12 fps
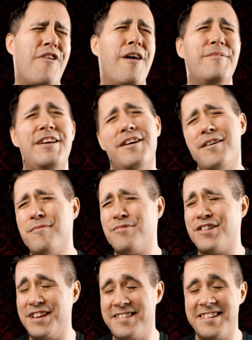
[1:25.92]
Robbie,
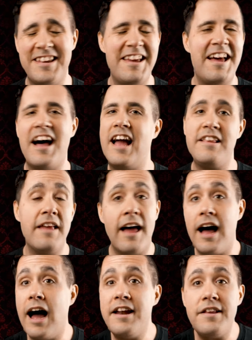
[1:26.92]
please. I
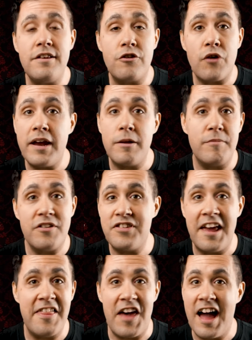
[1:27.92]
didn't train him to
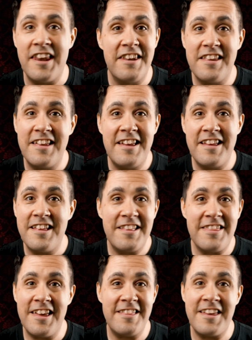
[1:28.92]
say that.
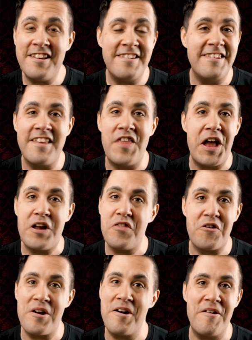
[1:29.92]
They just said that on
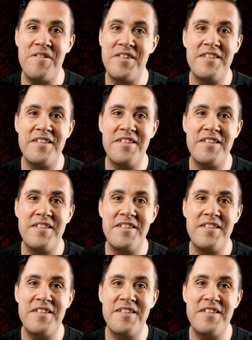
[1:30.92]
their own.